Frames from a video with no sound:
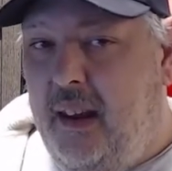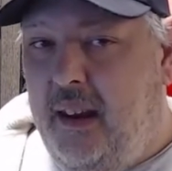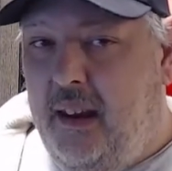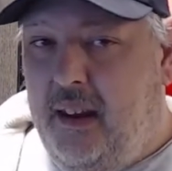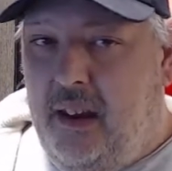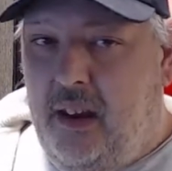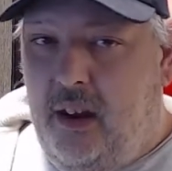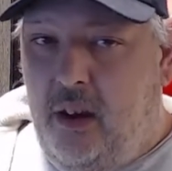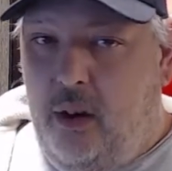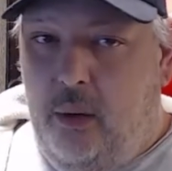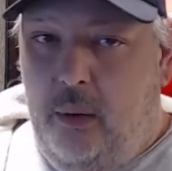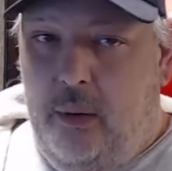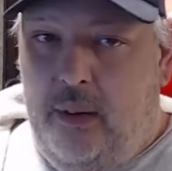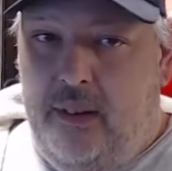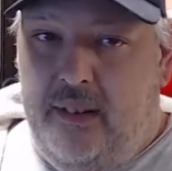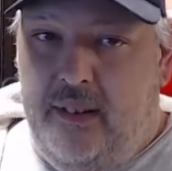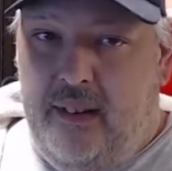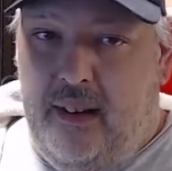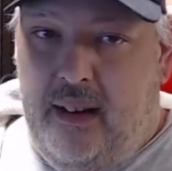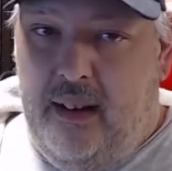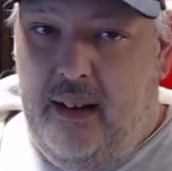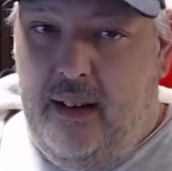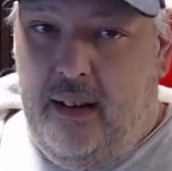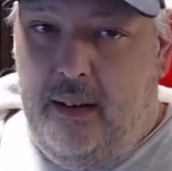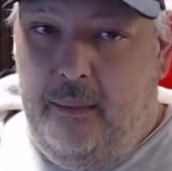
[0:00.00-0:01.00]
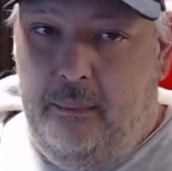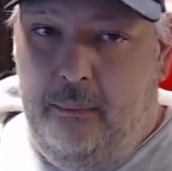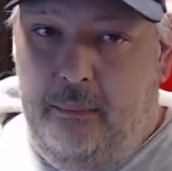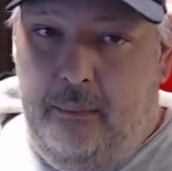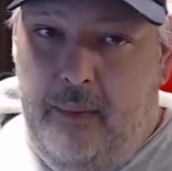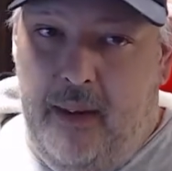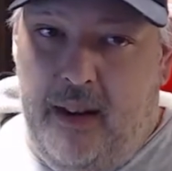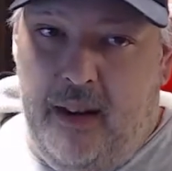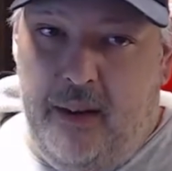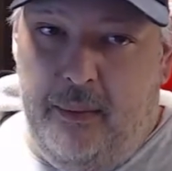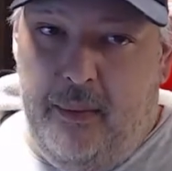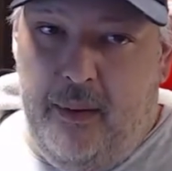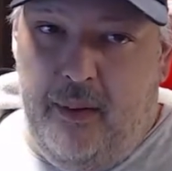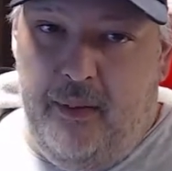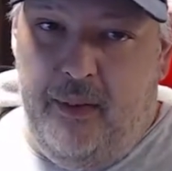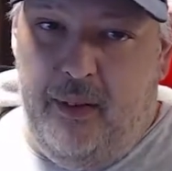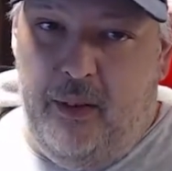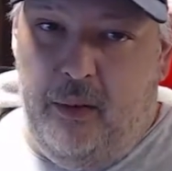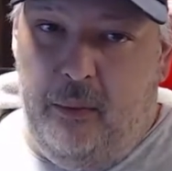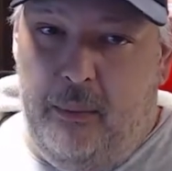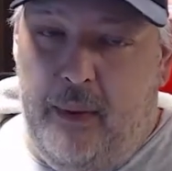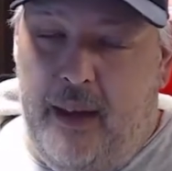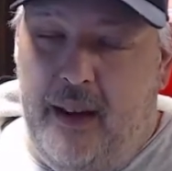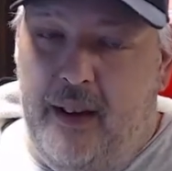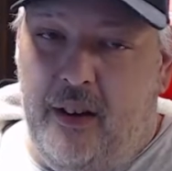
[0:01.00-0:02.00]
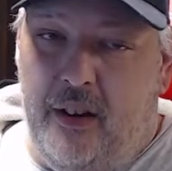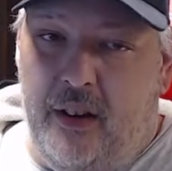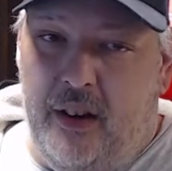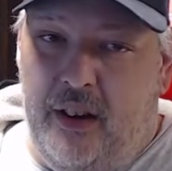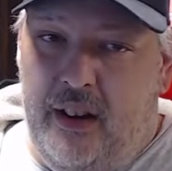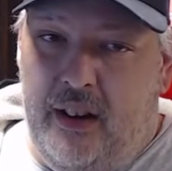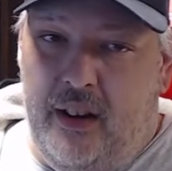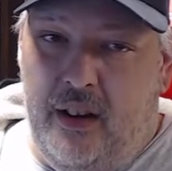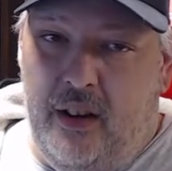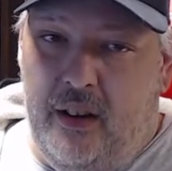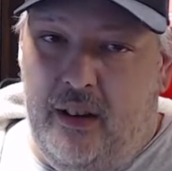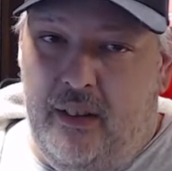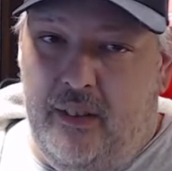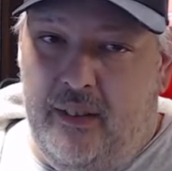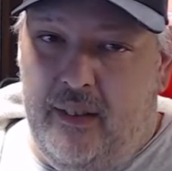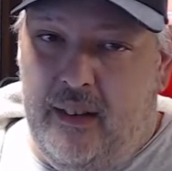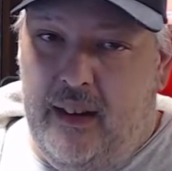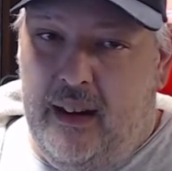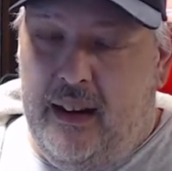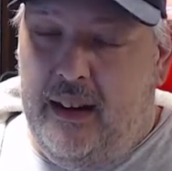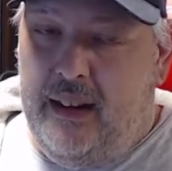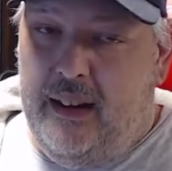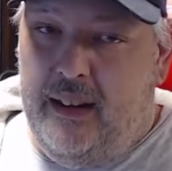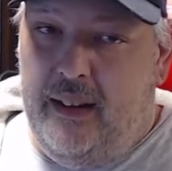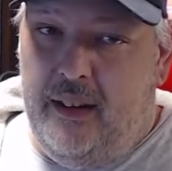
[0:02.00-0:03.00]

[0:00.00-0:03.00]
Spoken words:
Which makes me feel better. It's like,